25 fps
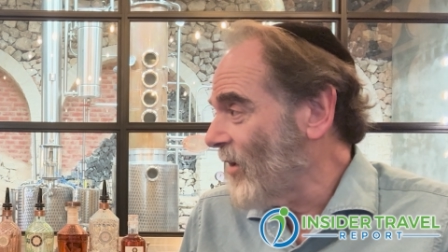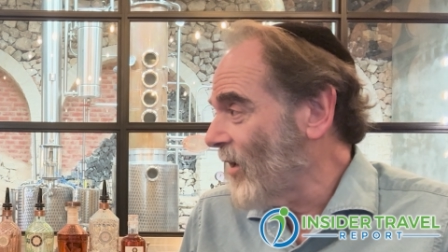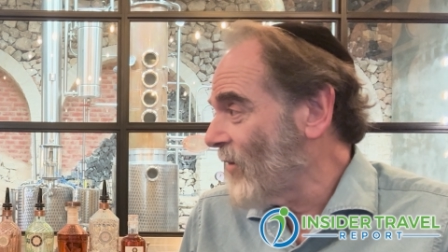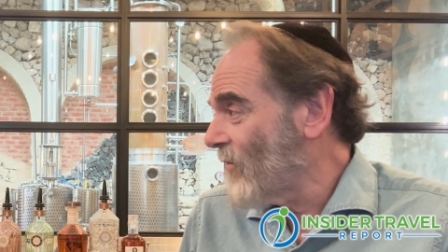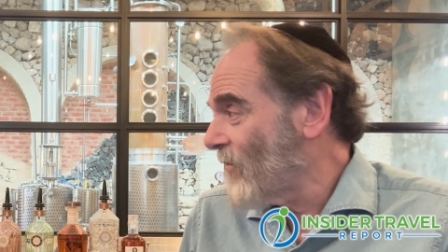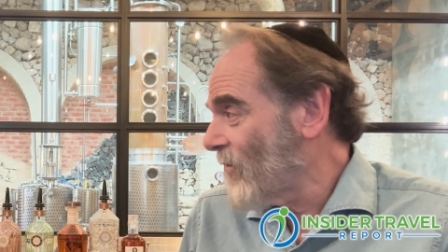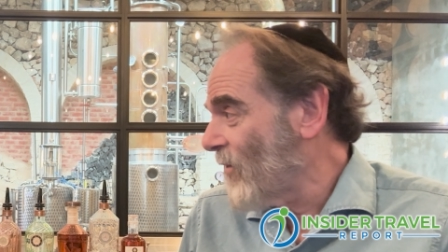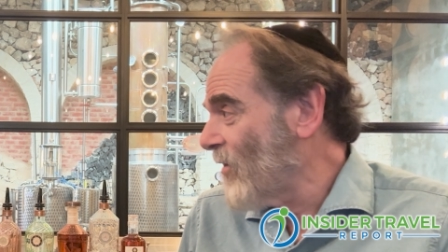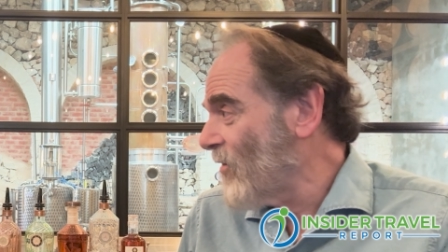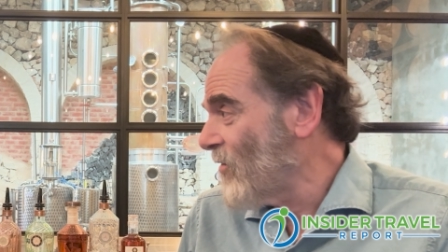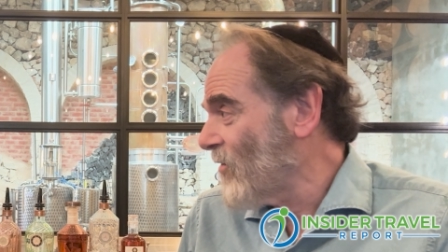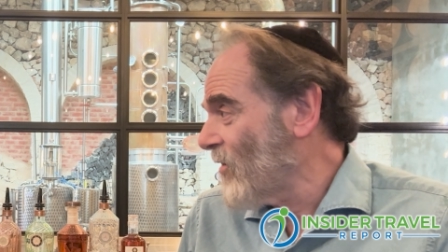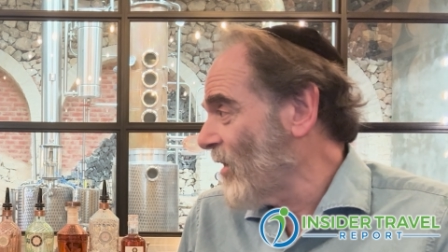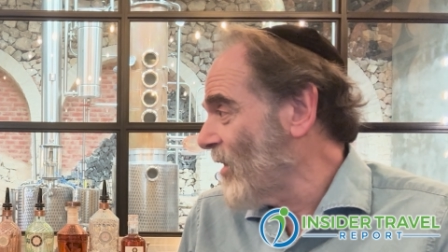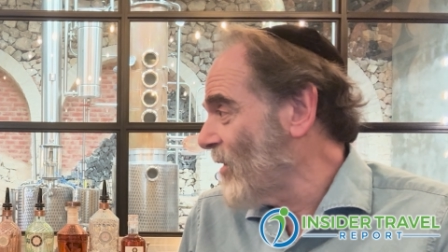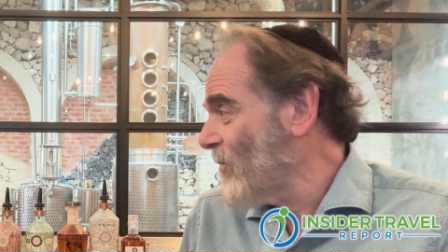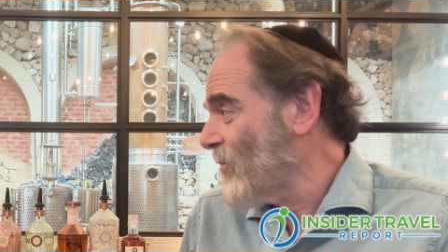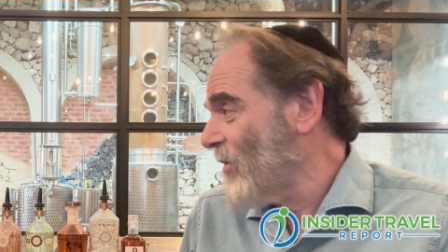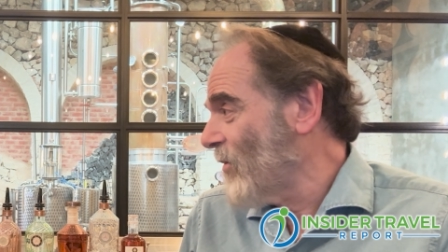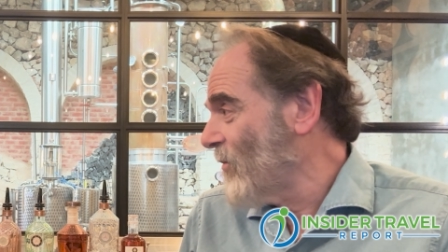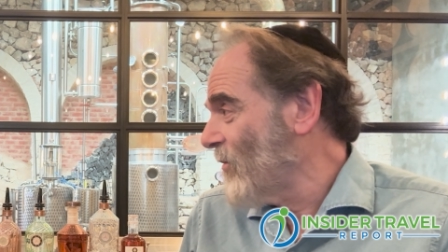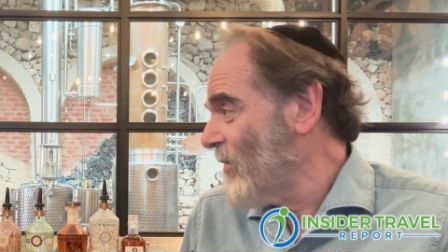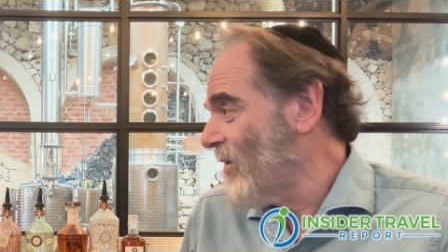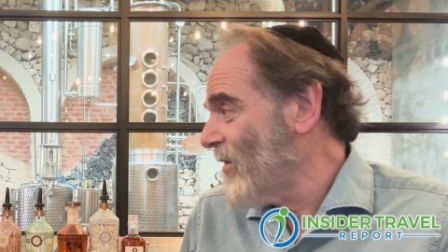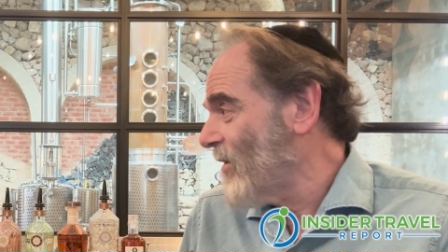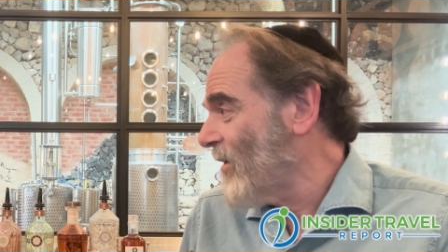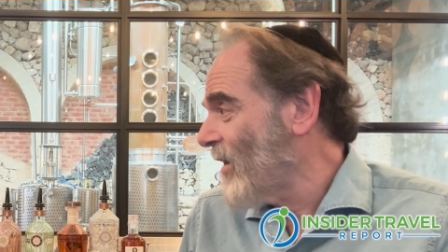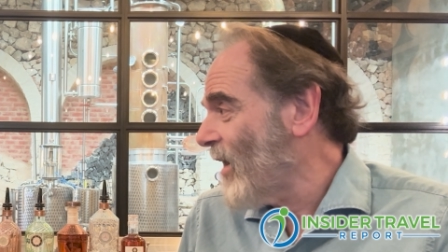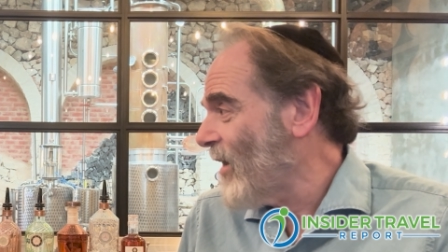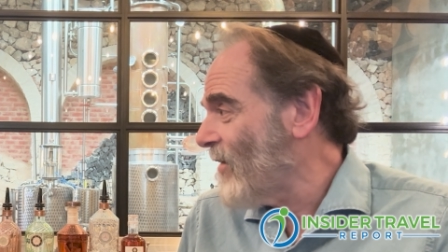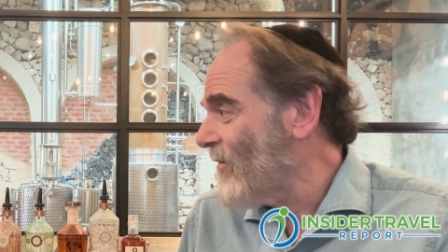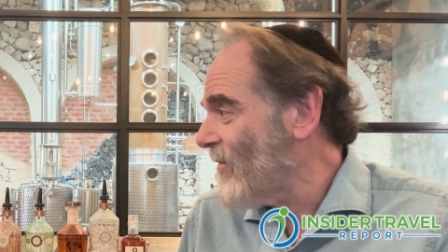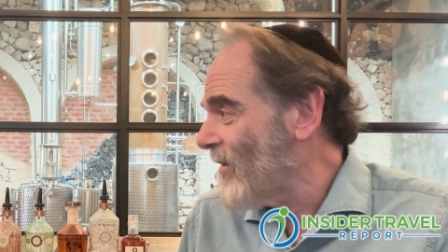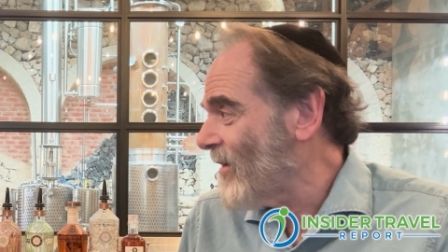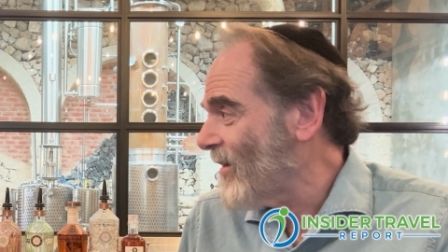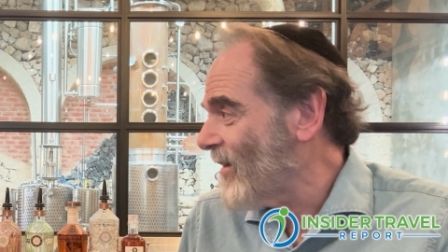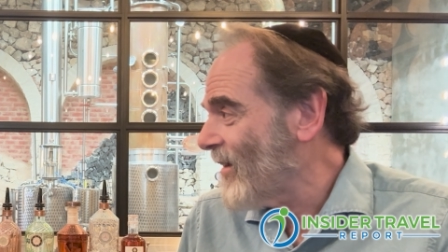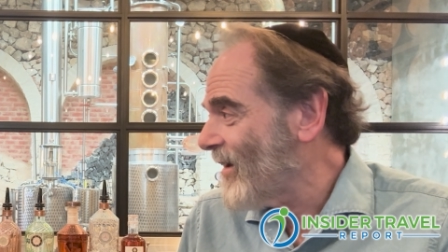like freezing it, but we don't
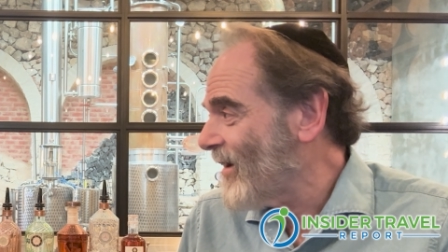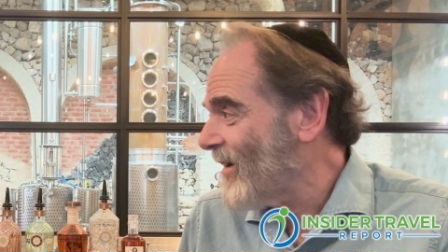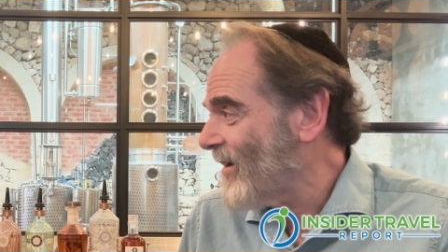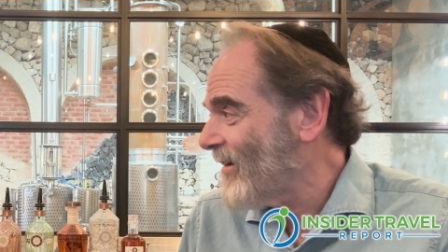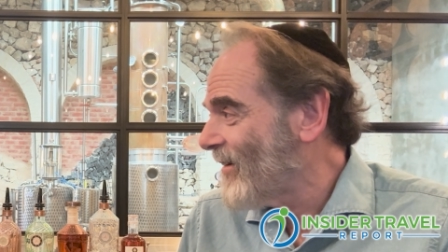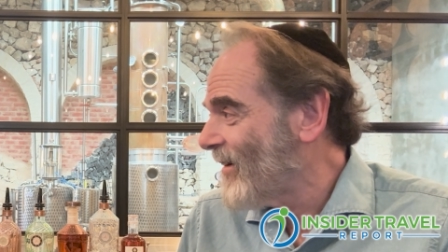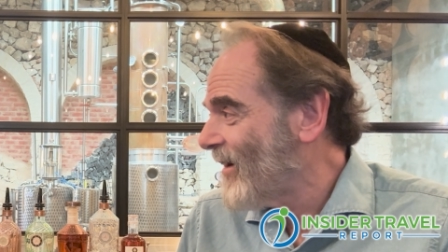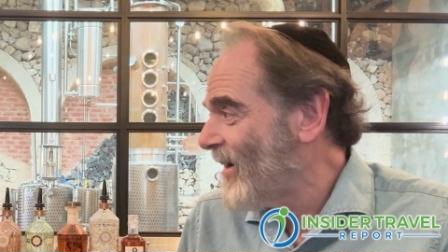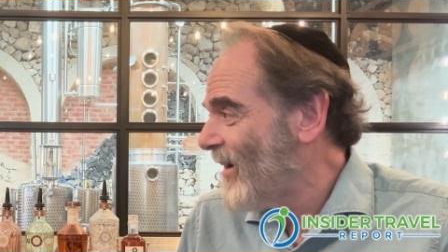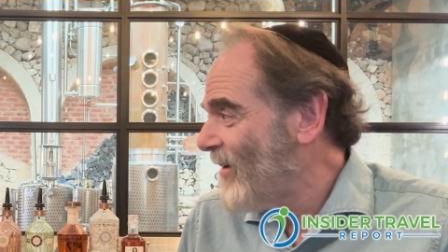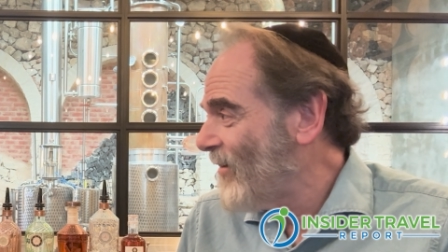have you know,